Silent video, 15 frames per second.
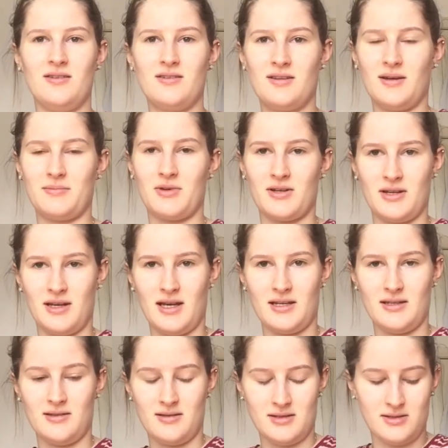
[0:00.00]
I'm gonna
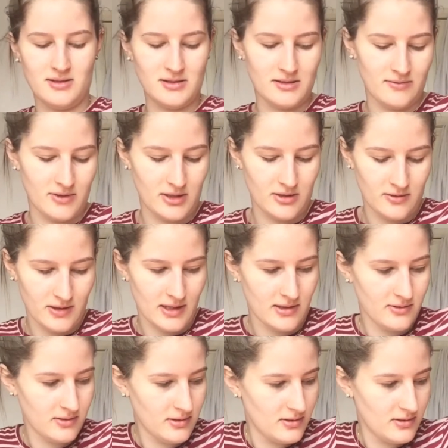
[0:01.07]
edit this video now,